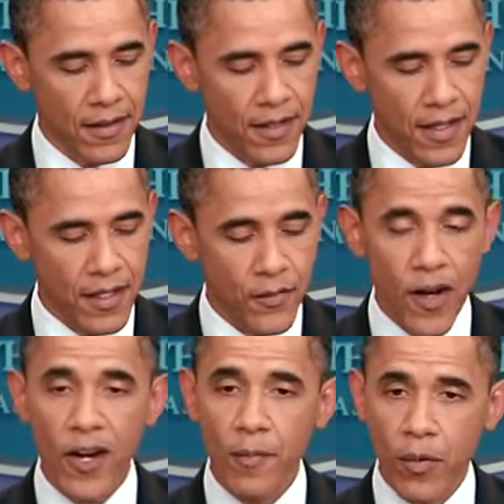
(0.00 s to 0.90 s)
it is
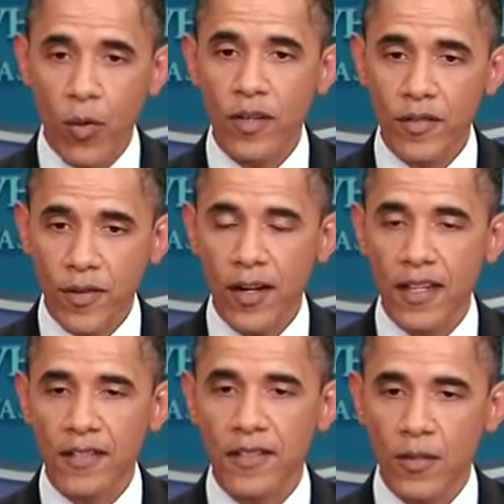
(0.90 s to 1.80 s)
very important for
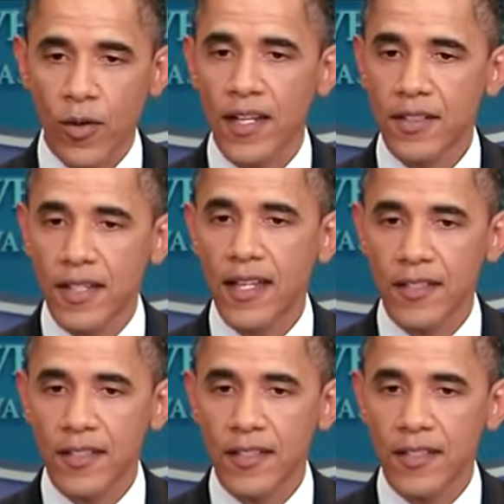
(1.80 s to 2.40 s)
us to raise the debt